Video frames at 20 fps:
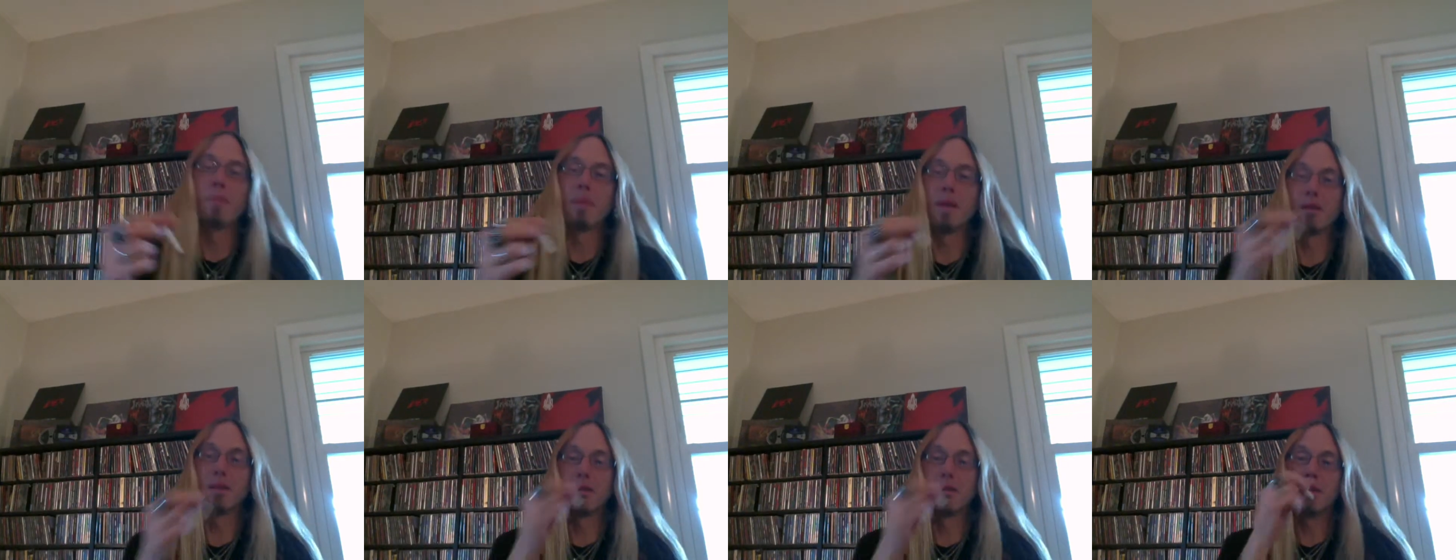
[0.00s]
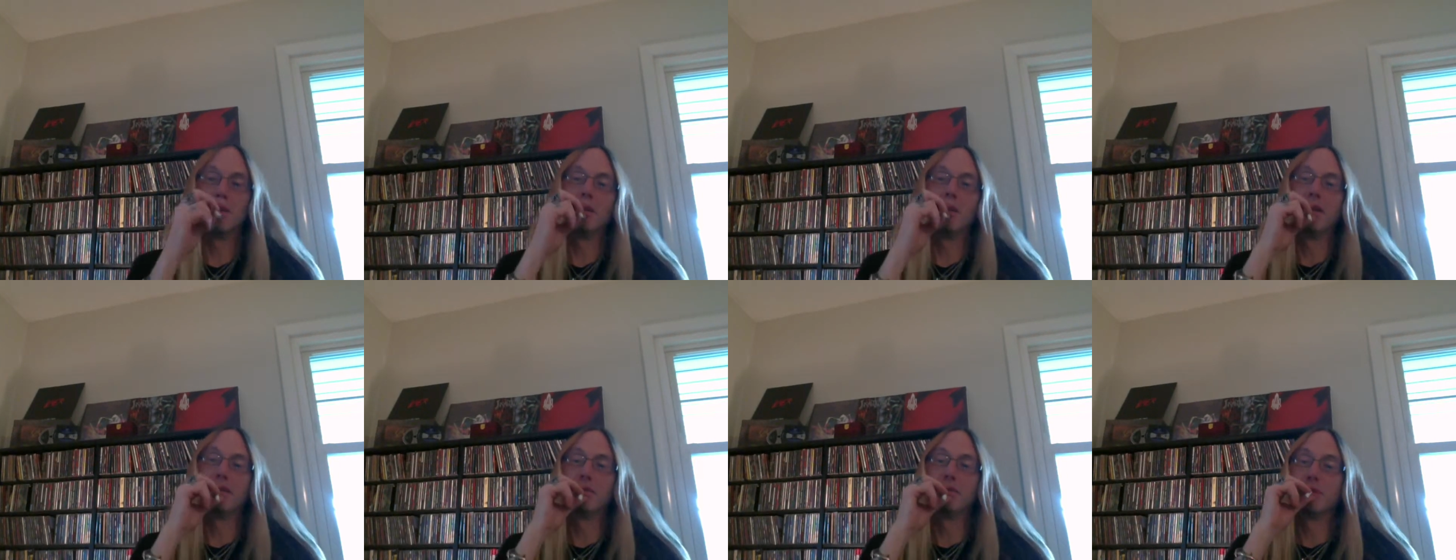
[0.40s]

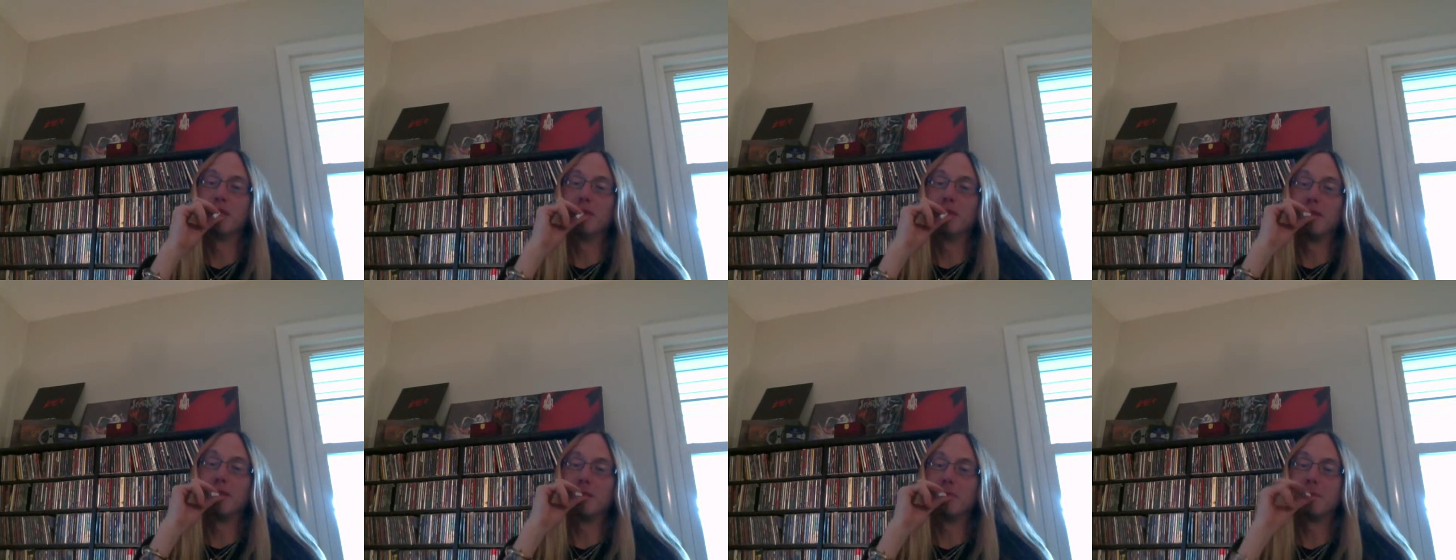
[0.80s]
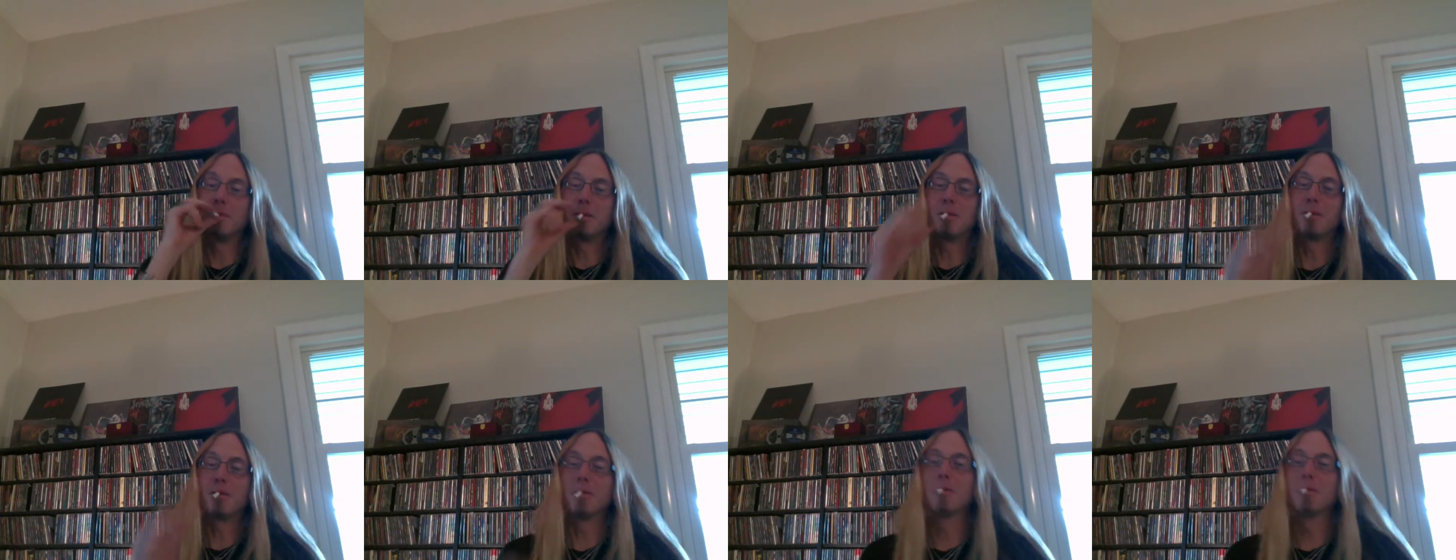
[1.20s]
until I relight my
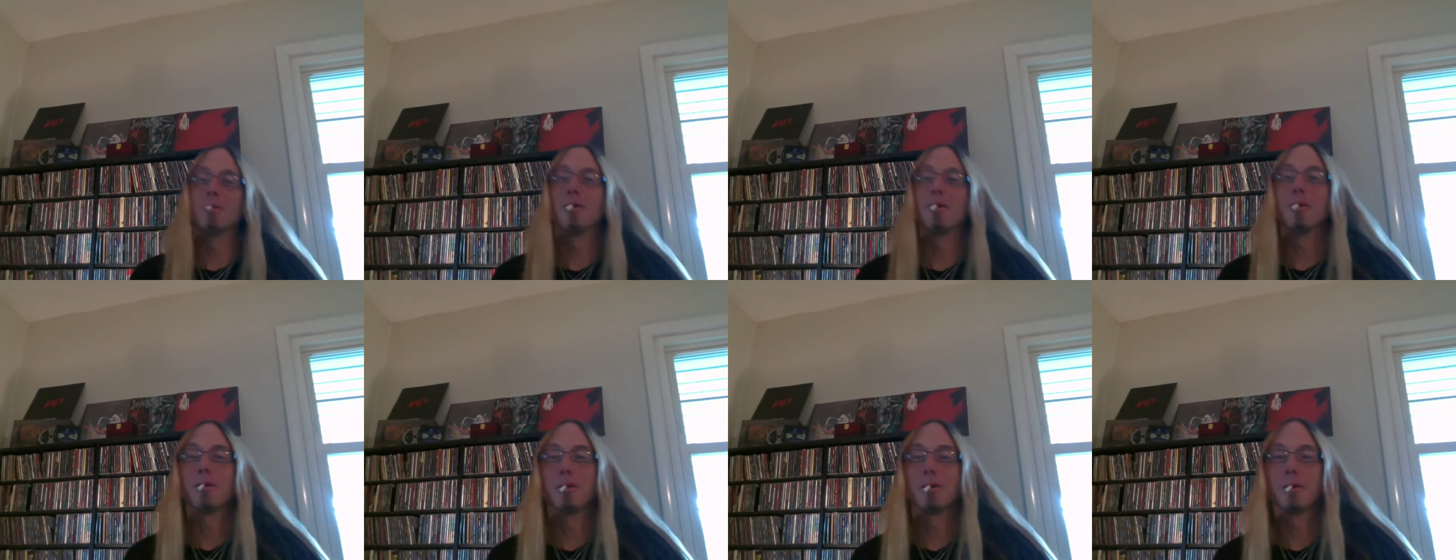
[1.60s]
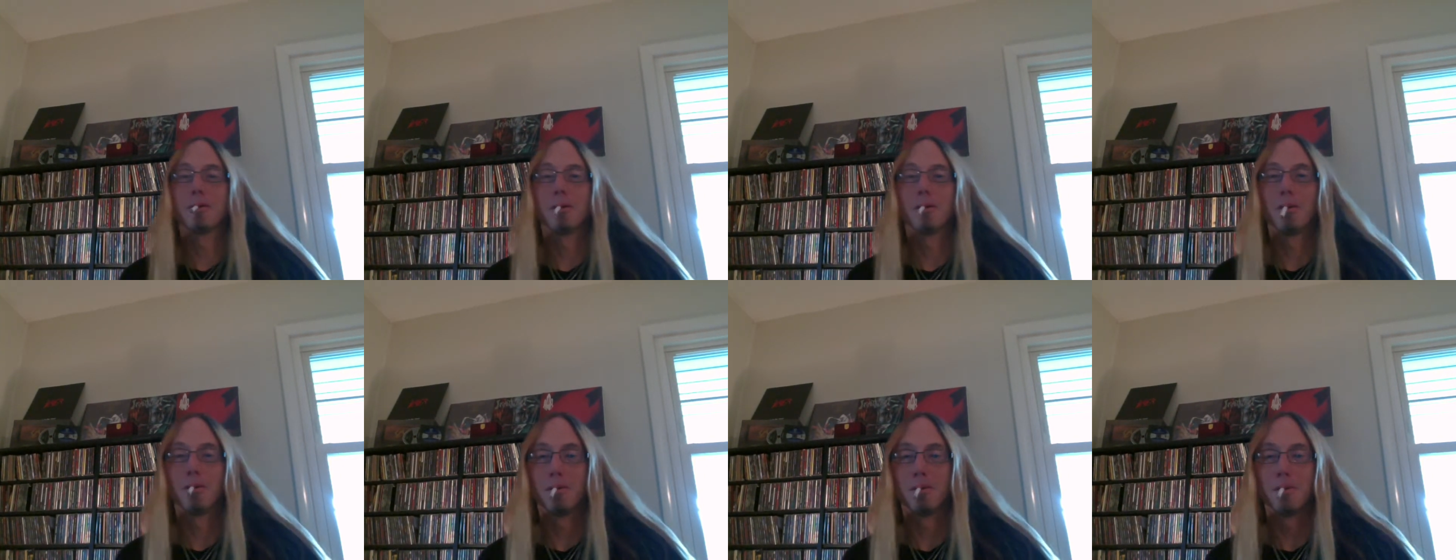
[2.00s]
cigarette
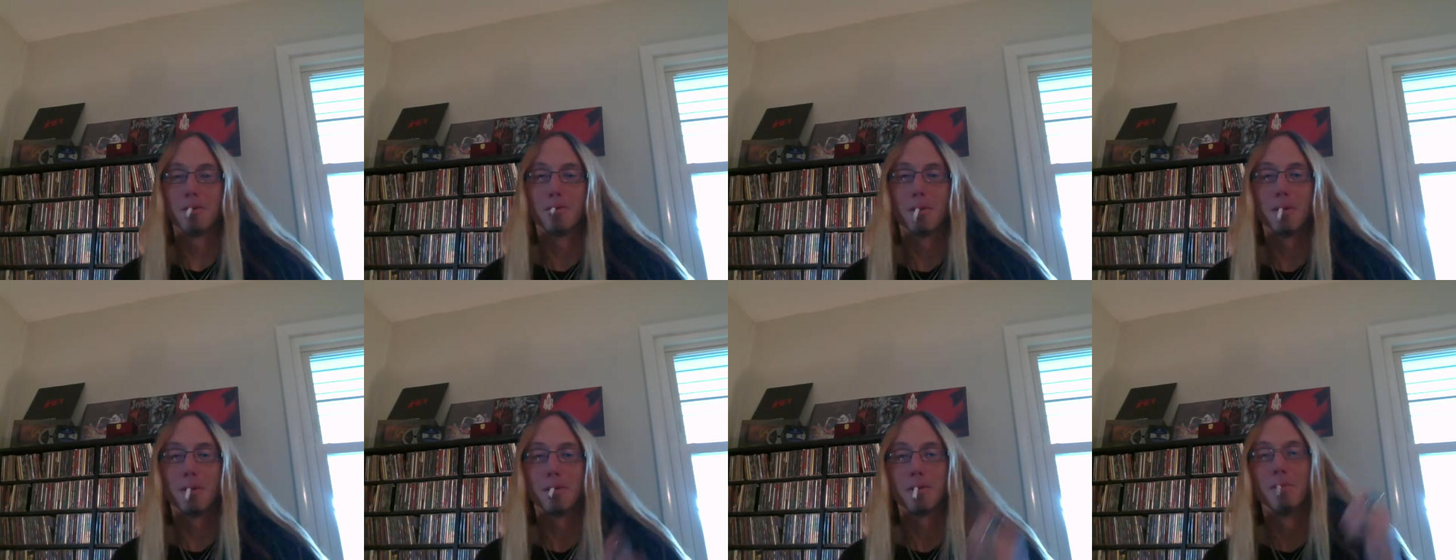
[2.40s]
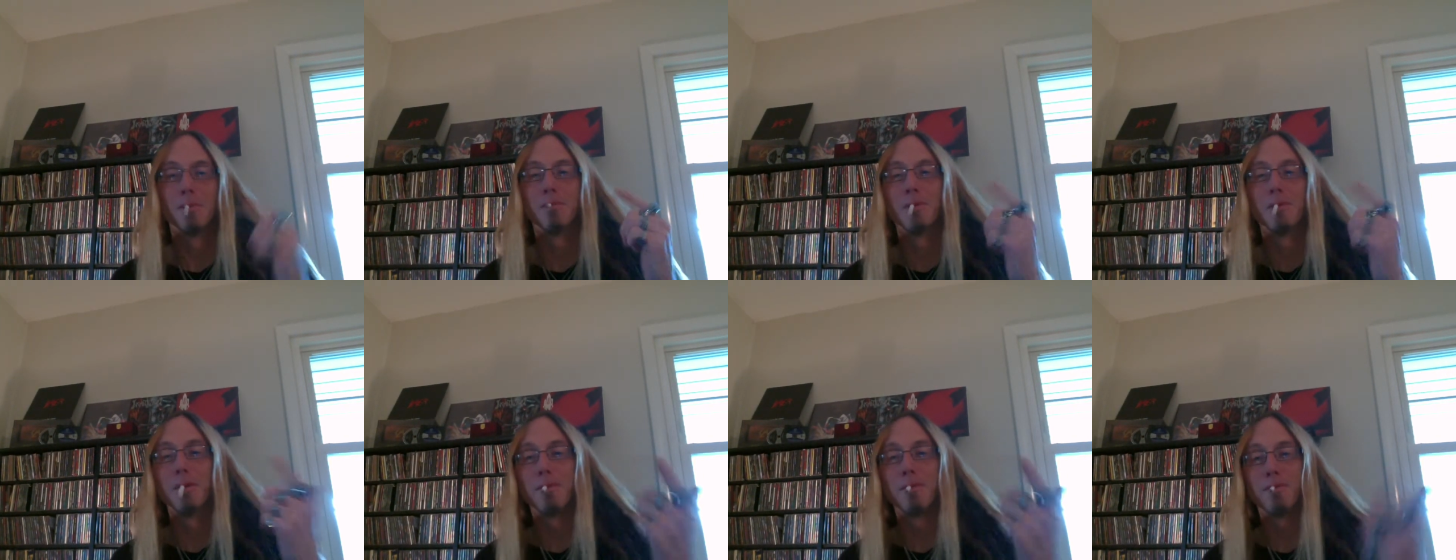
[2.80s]
because I was
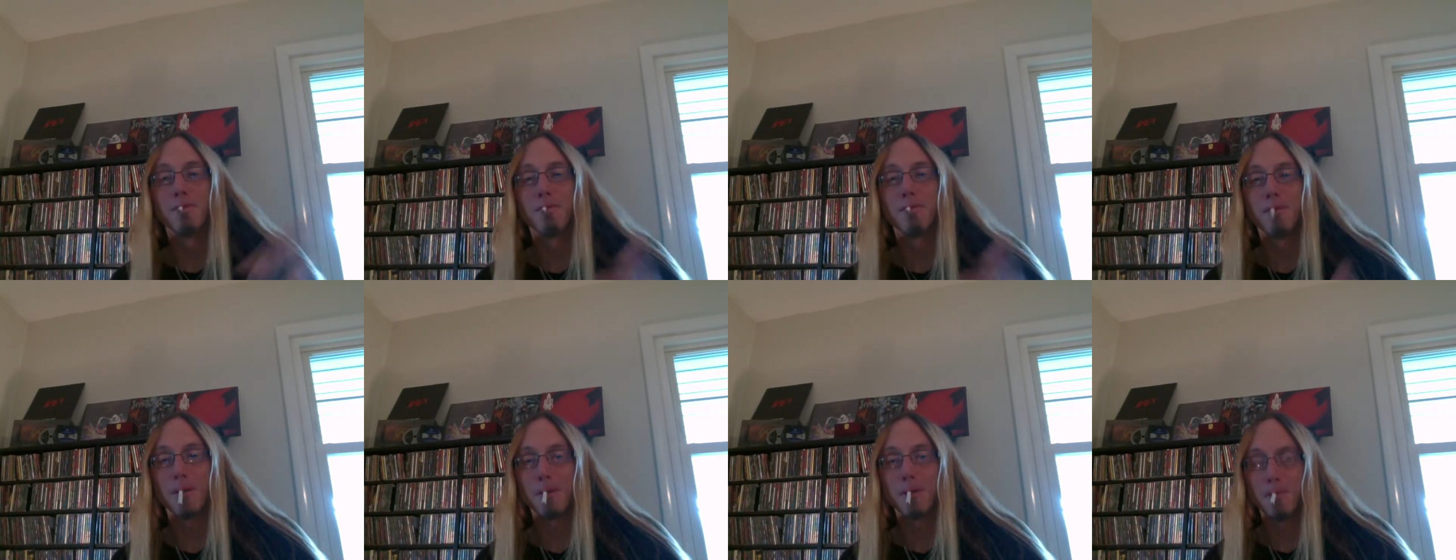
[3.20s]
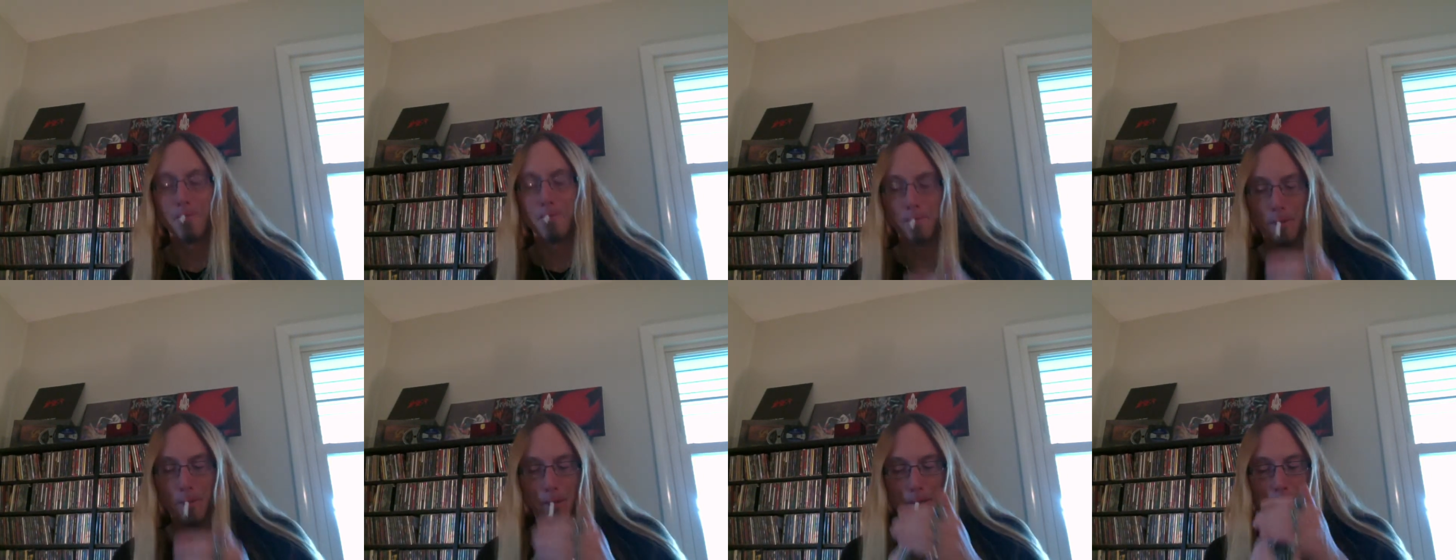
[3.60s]
wasting my
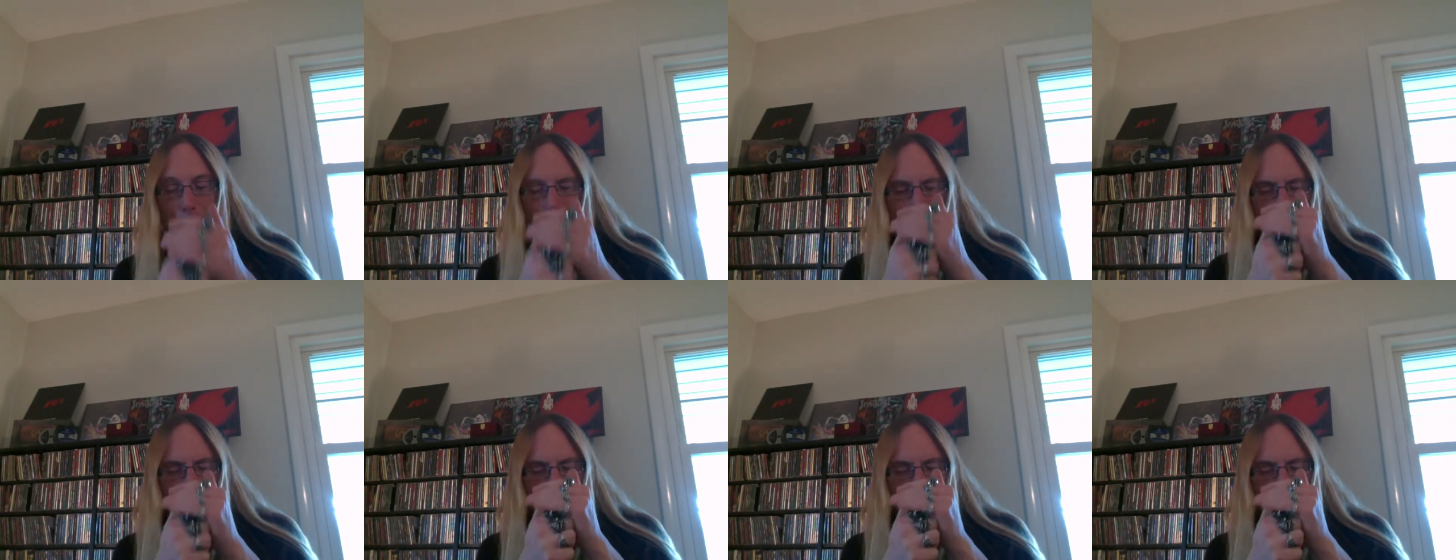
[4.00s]
fucking breath